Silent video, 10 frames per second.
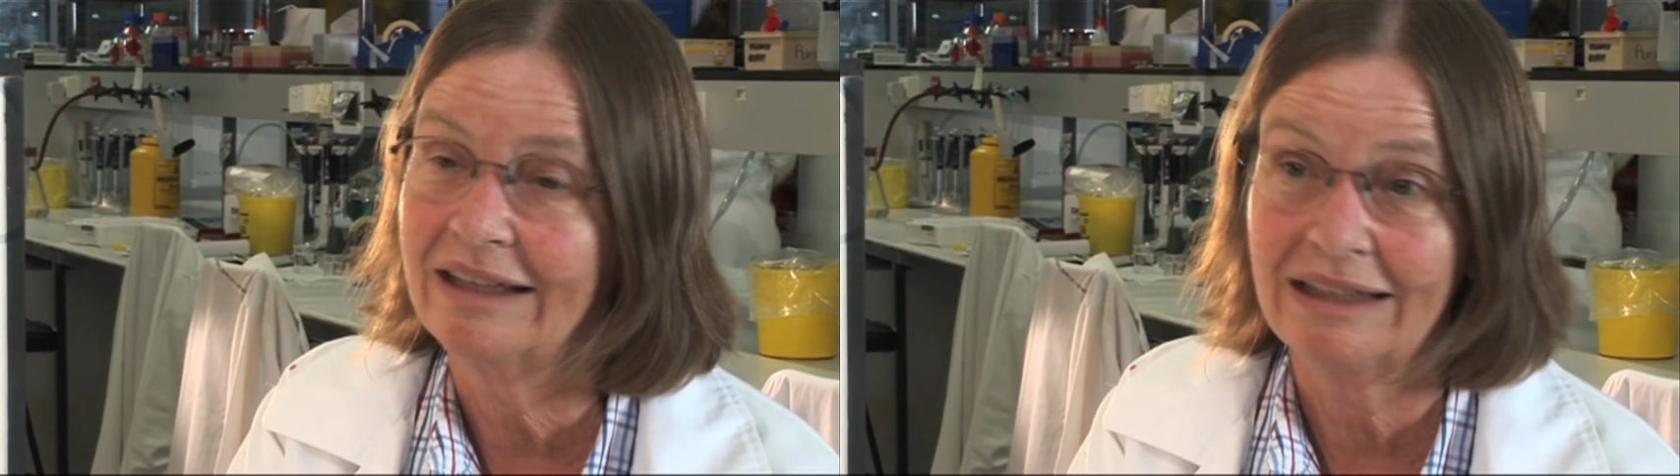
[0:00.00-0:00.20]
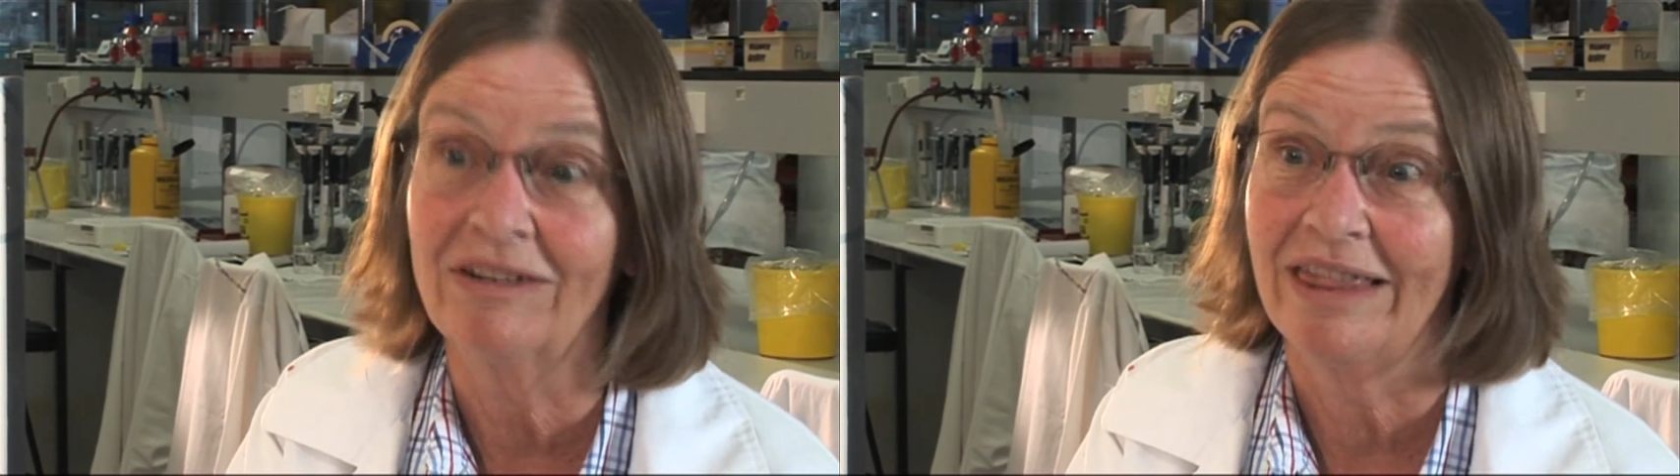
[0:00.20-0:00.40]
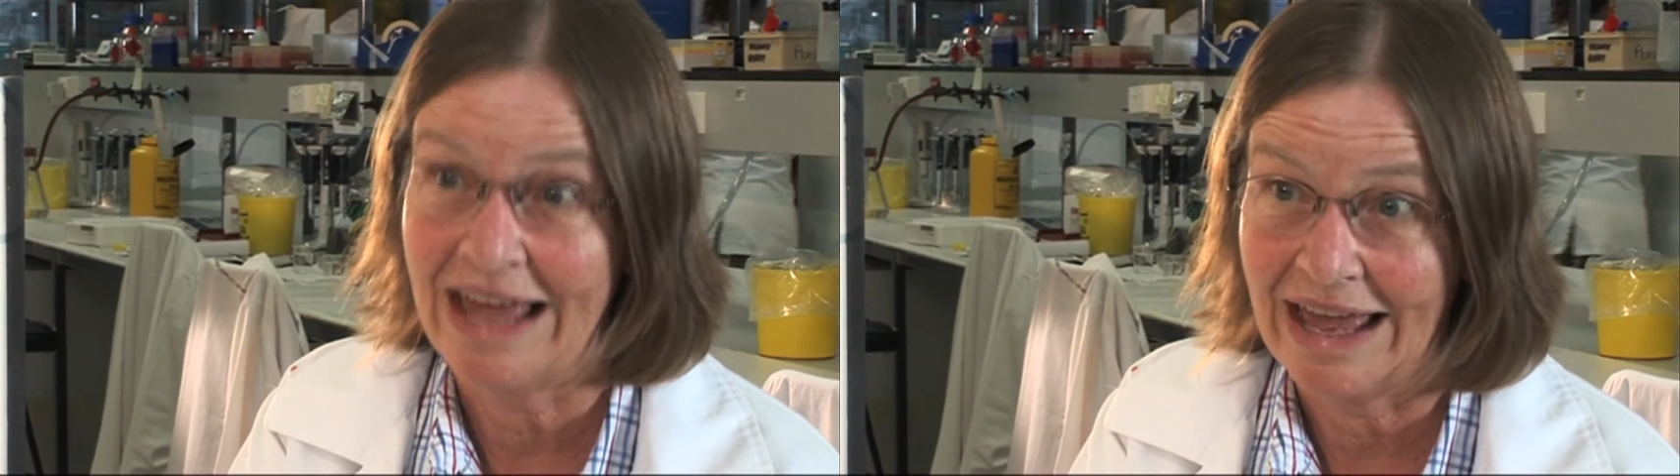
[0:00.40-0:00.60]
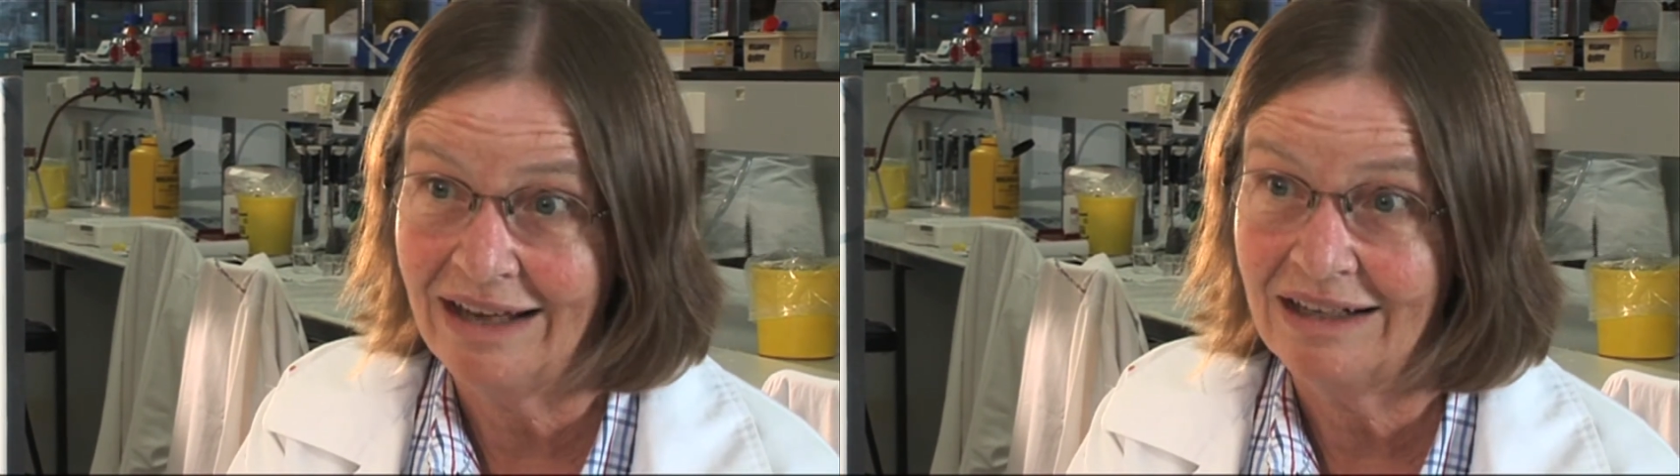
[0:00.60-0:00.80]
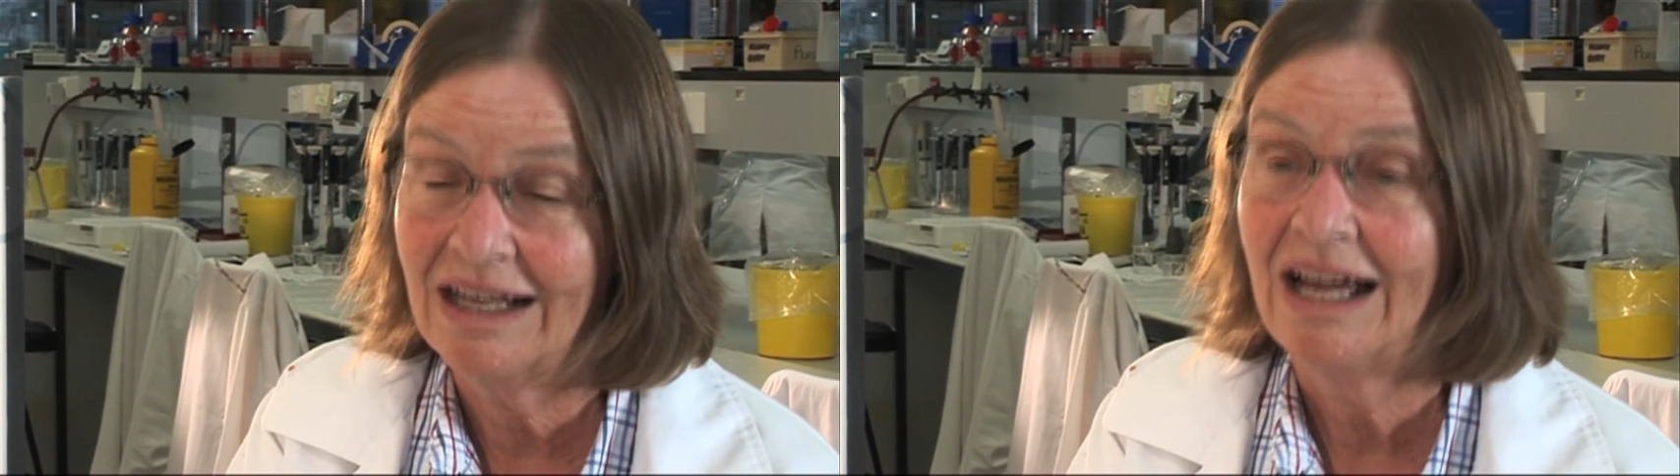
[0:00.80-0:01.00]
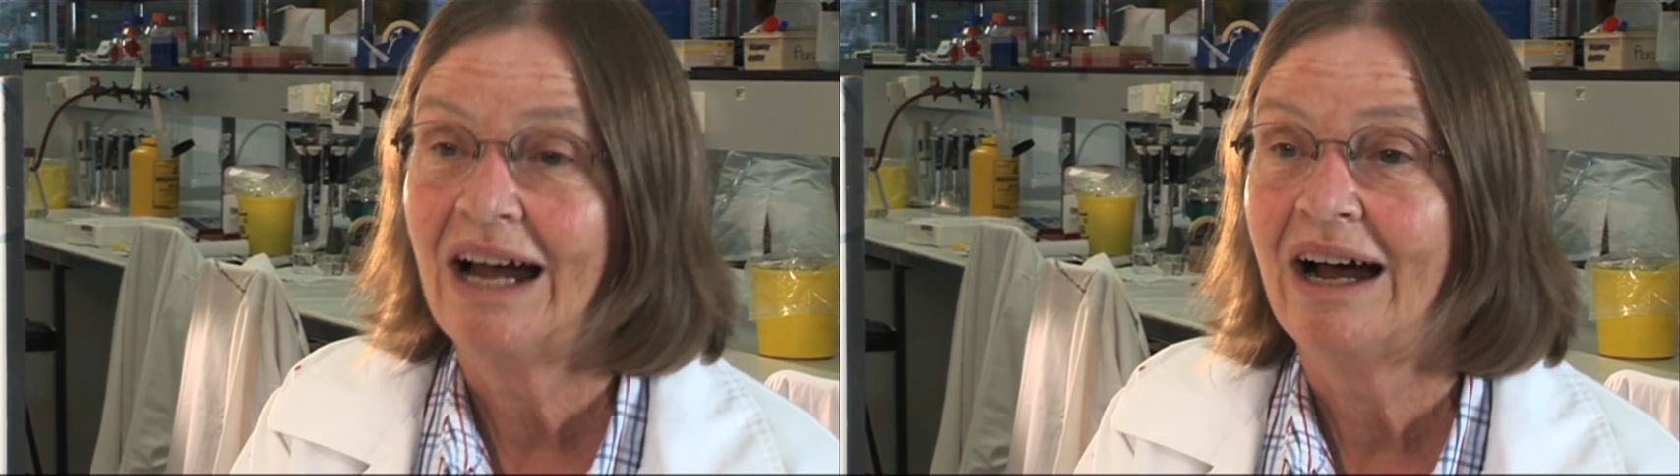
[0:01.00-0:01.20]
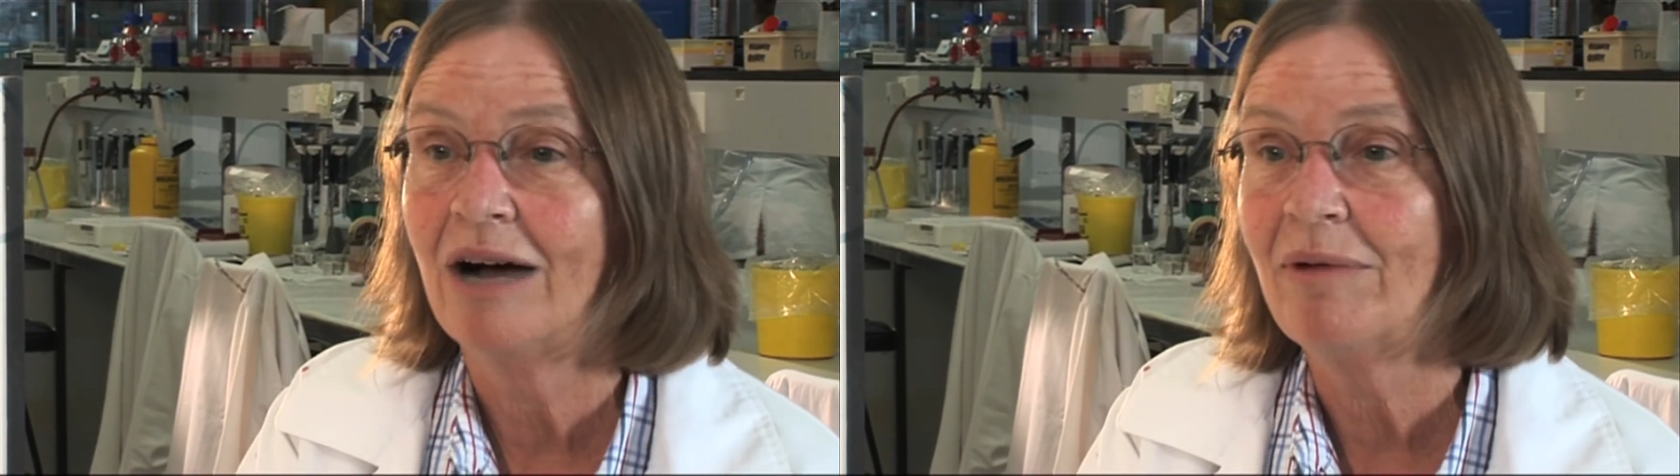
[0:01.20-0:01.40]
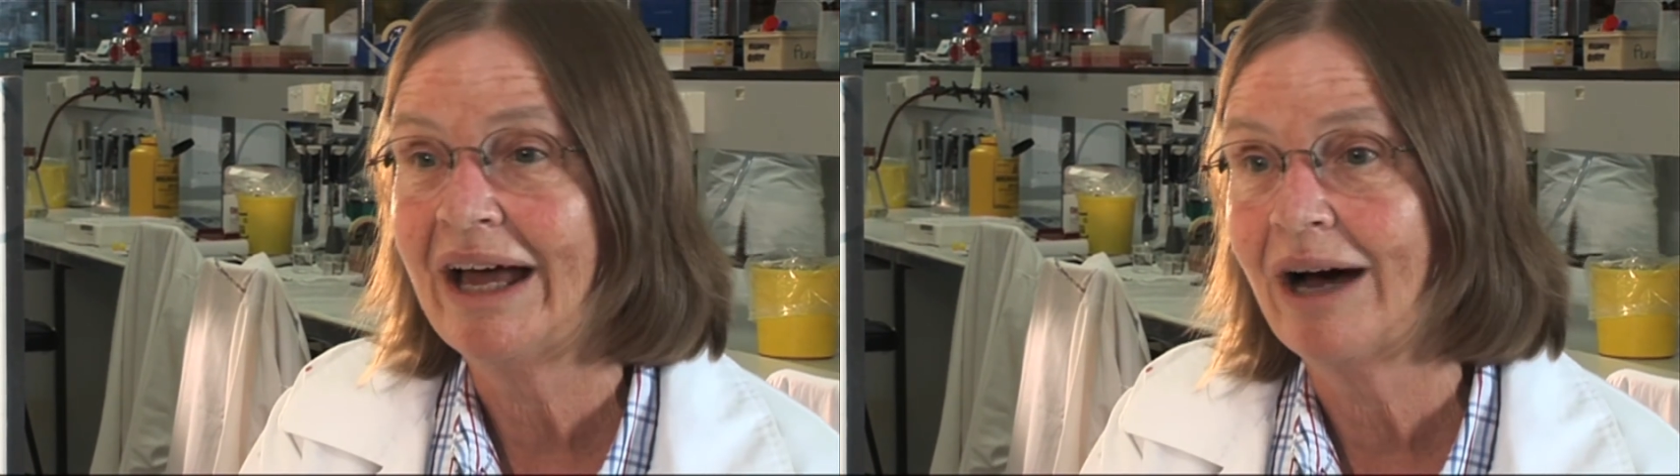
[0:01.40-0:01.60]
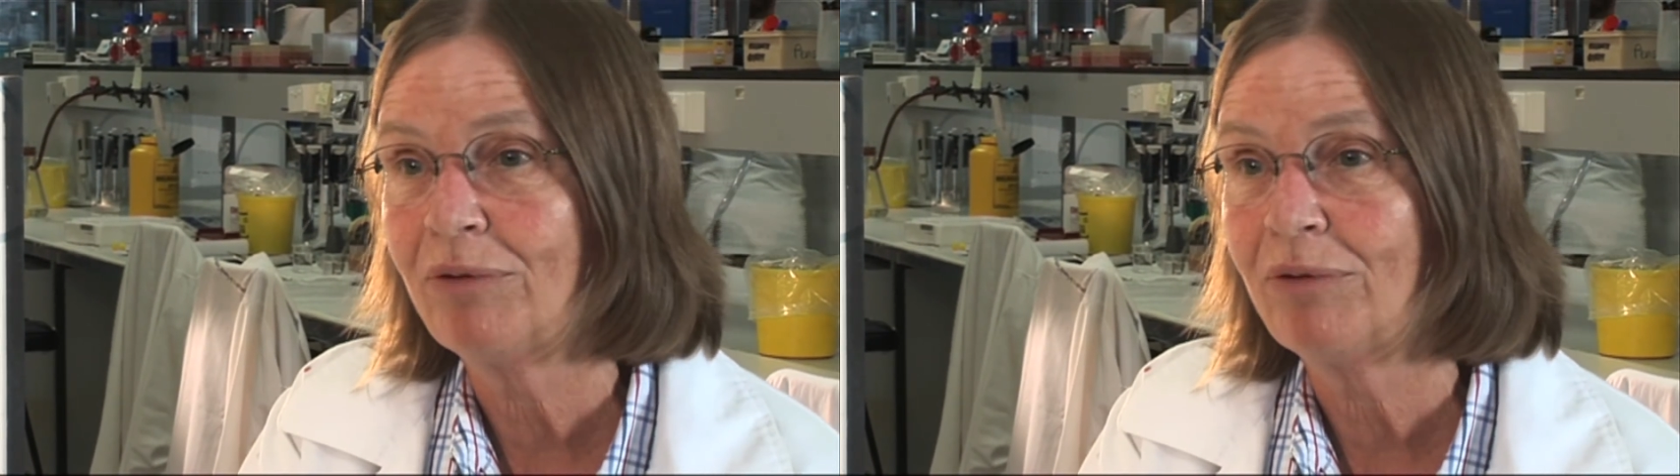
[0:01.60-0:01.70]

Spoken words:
given that, how